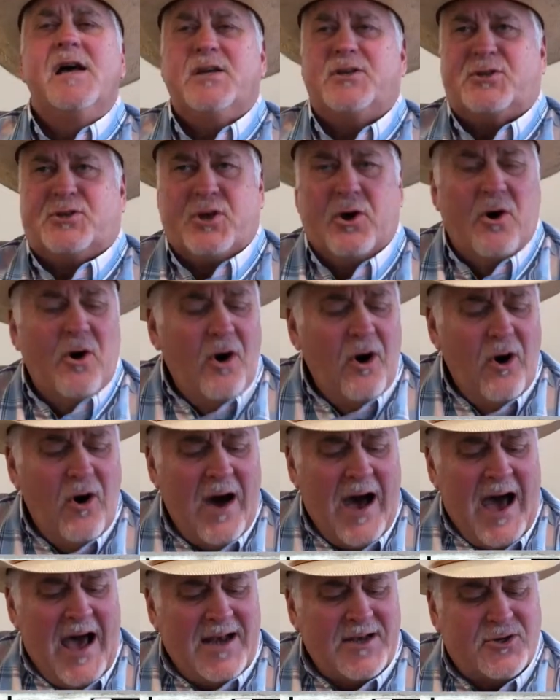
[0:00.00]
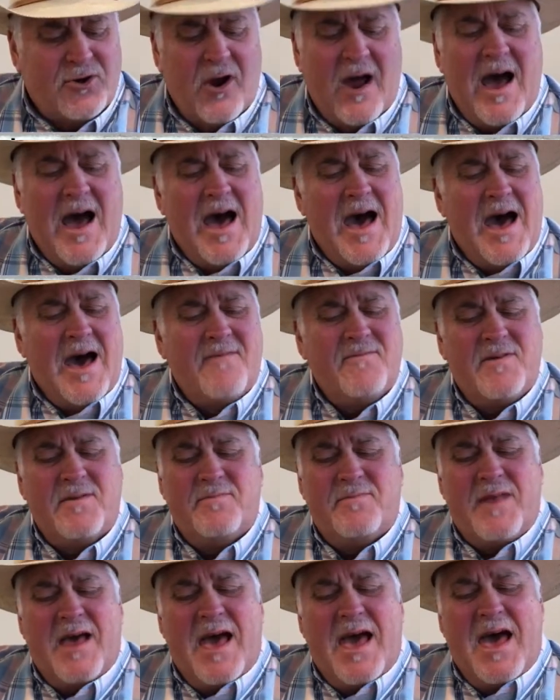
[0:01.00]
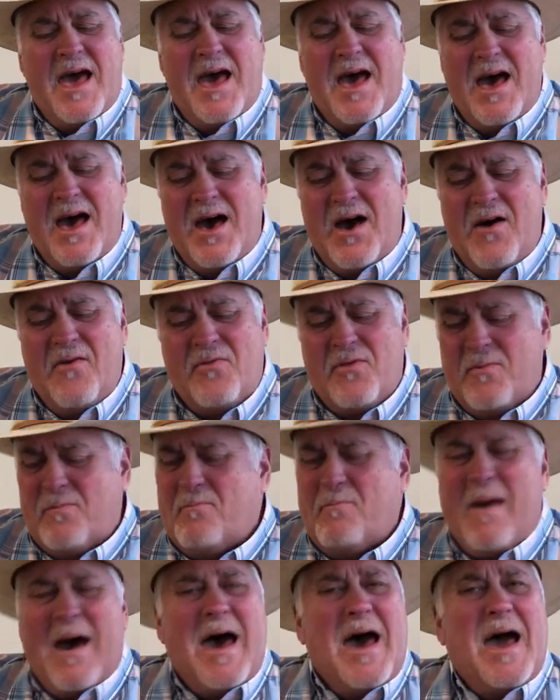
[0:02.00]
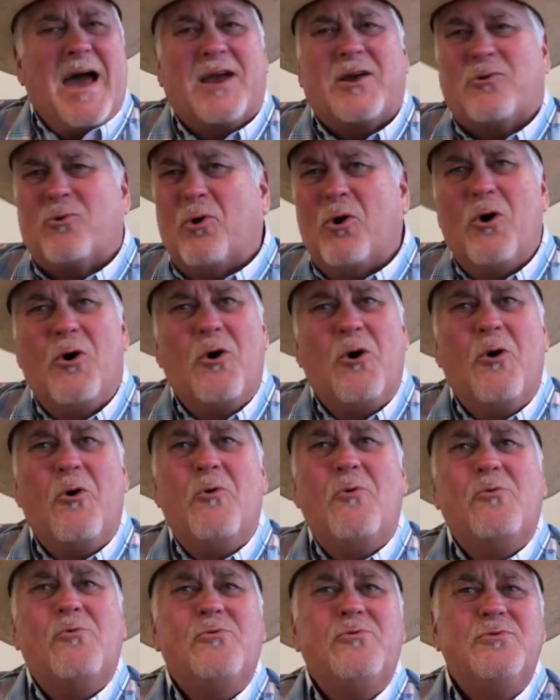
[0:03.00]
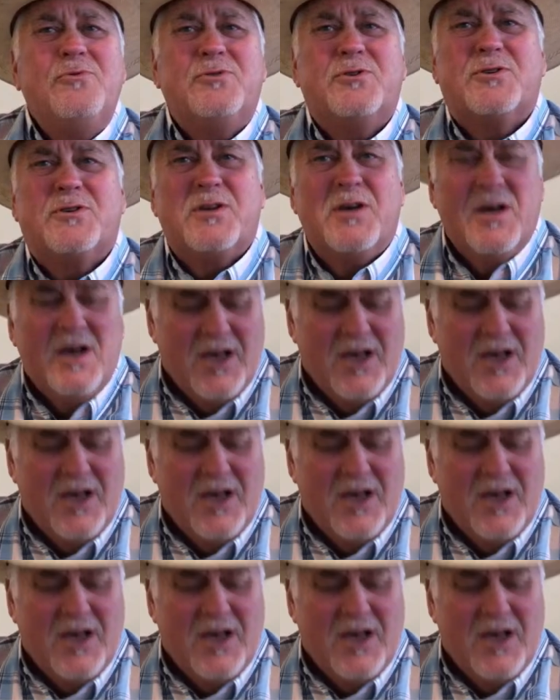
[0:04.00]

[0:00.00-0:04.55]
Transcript: So I drive him down the back roads